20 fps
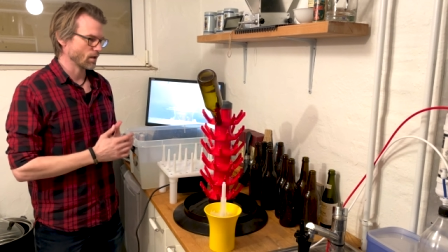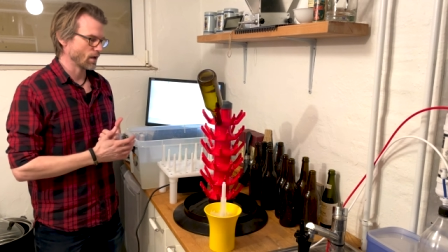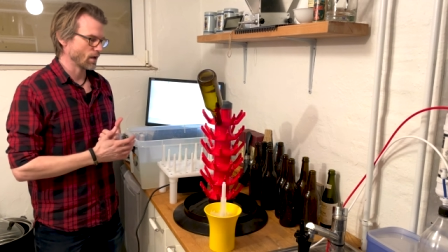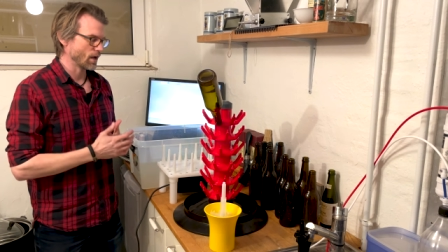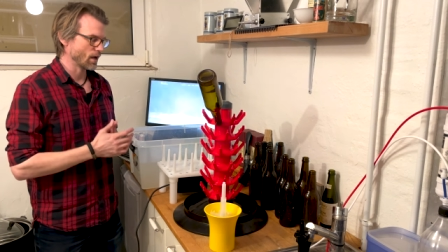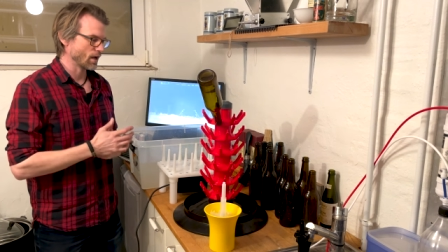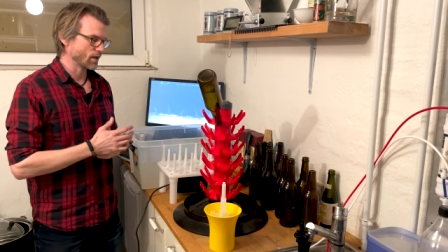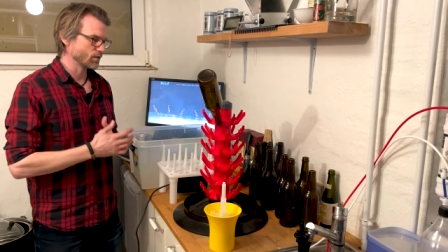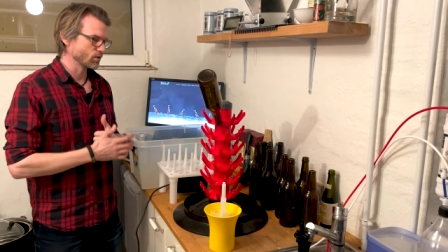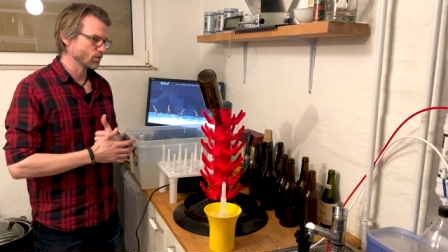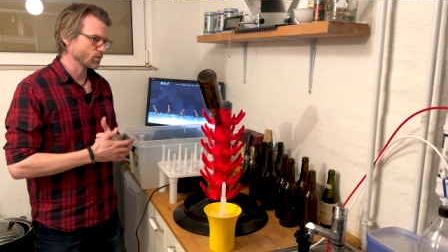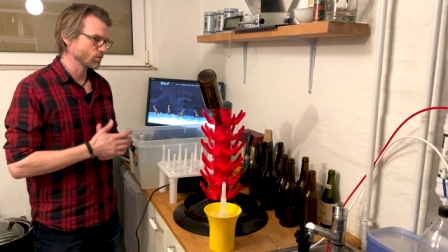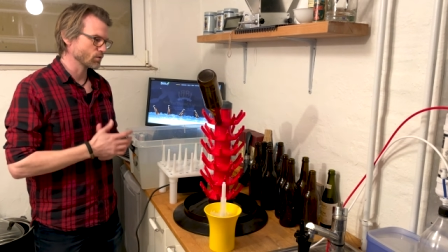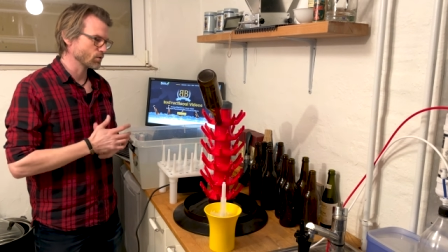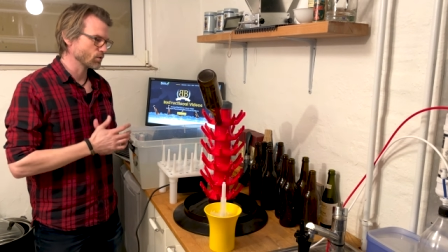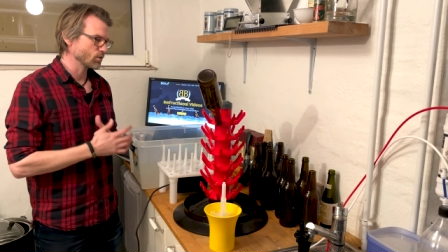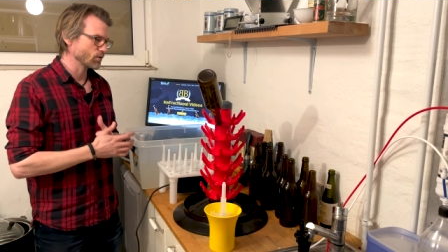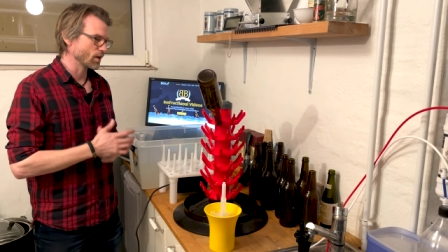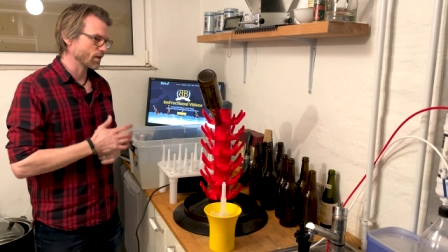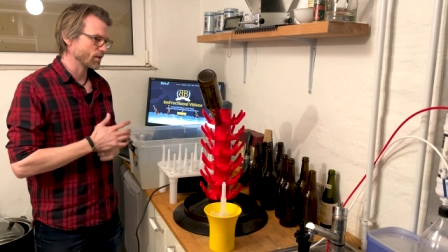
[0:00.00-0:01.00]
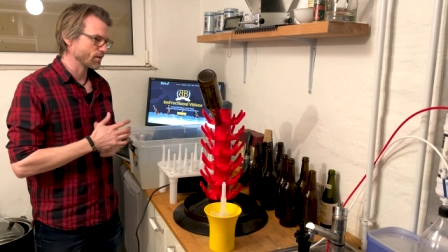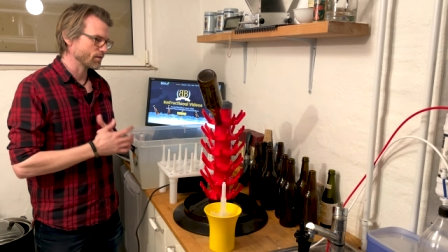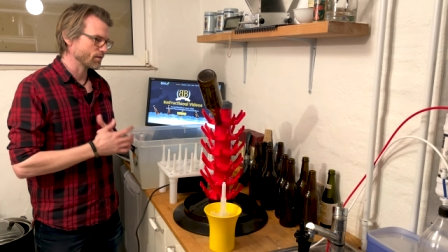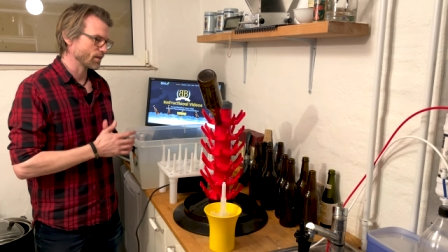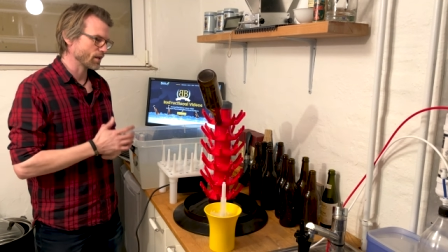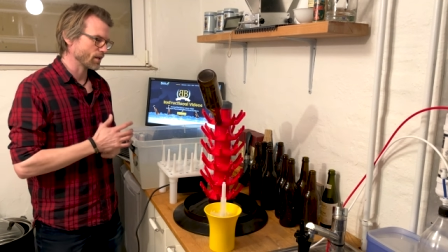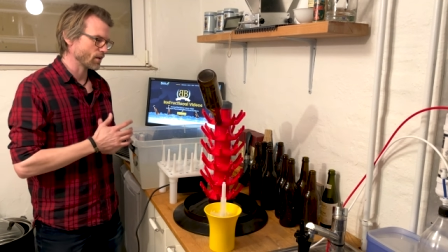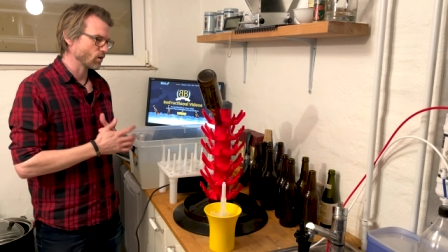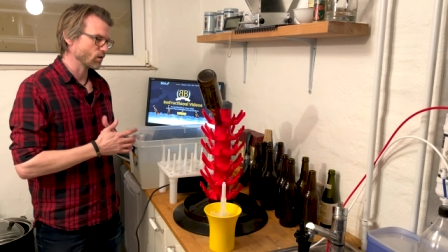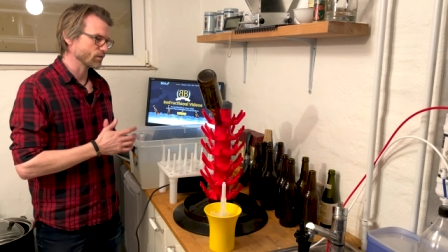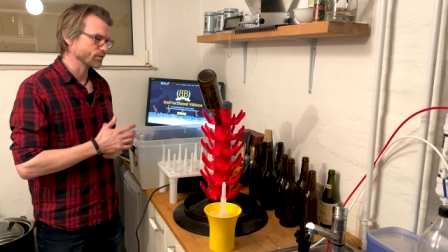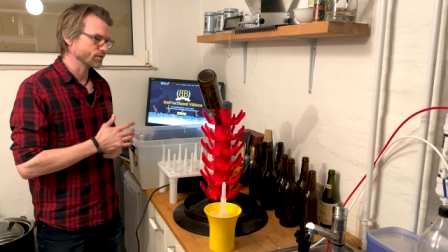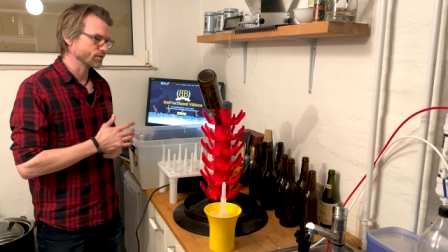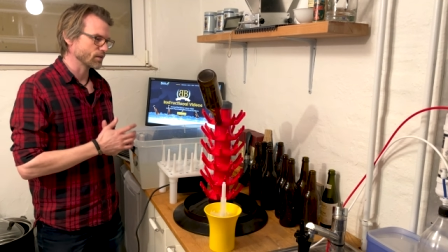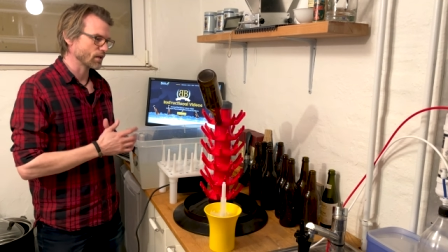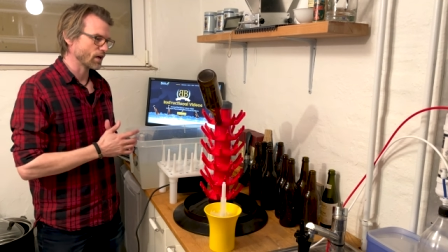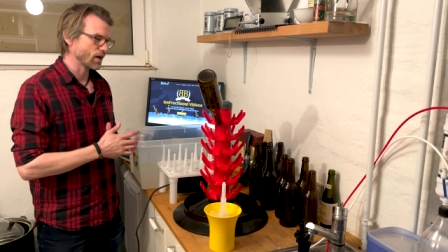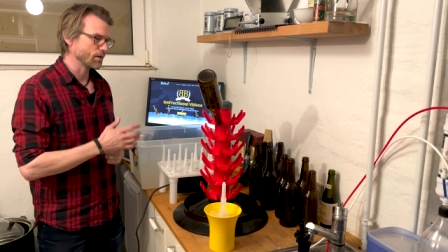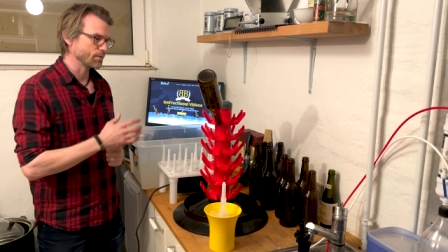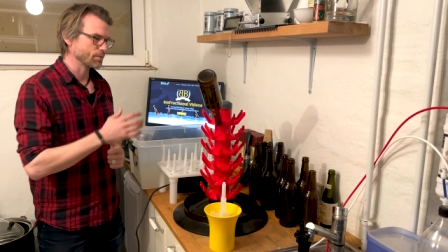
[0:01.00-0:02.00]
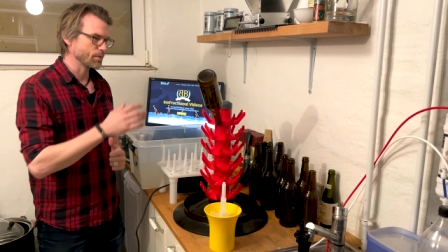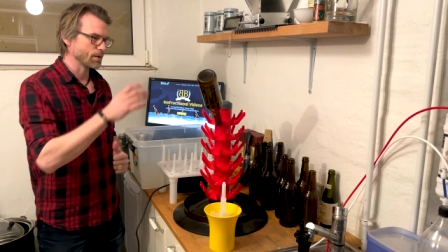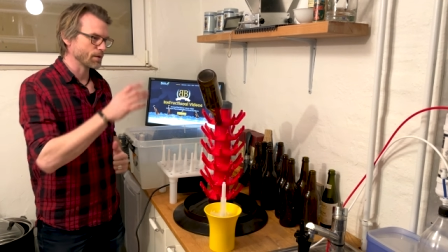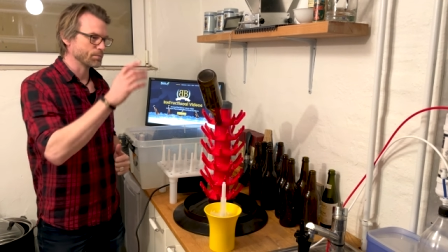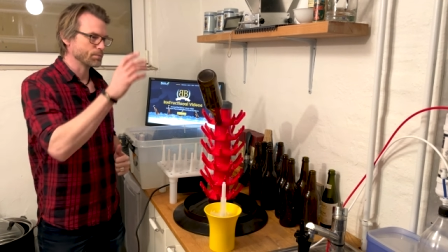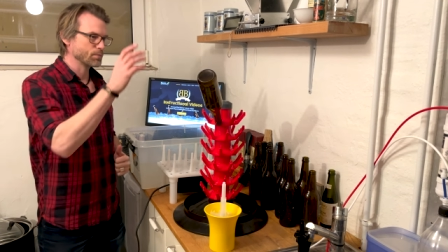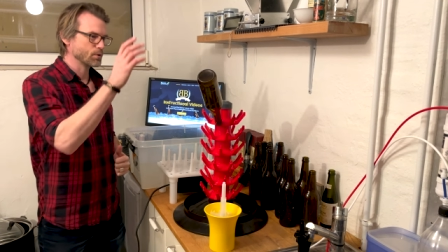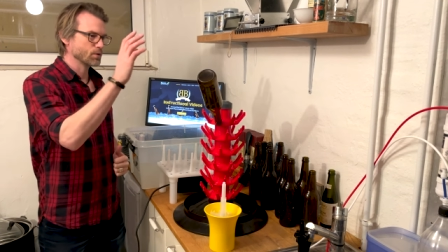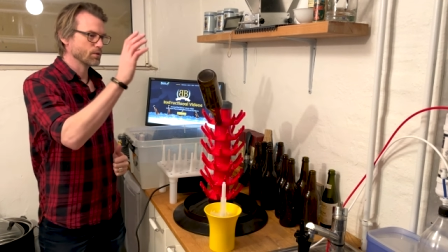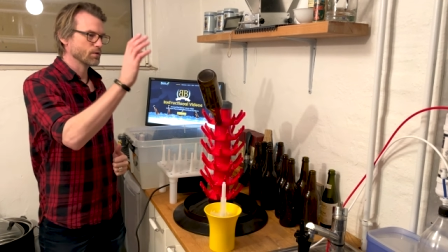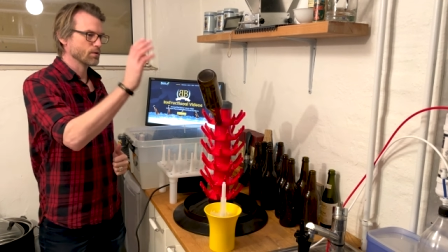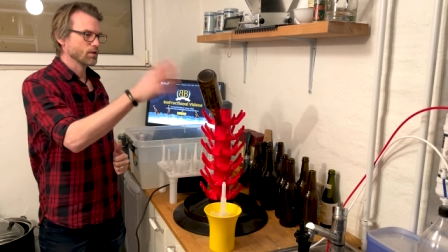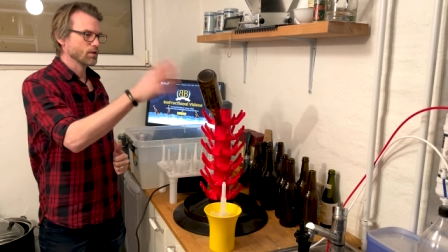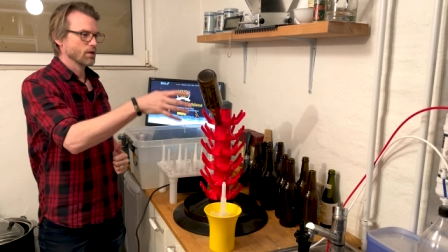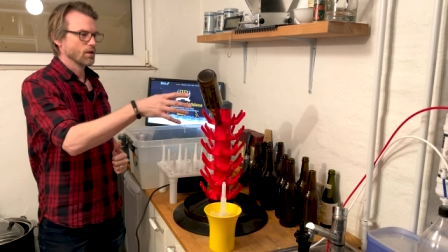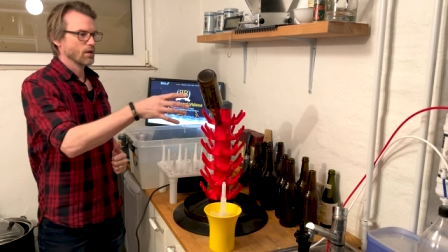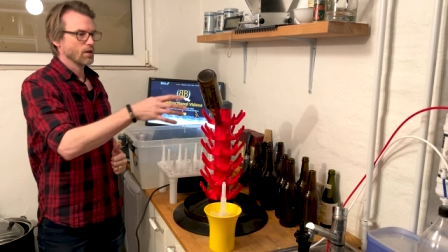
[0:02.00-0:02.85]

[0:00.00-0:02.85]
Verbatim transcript: I don't do that that often. I, I put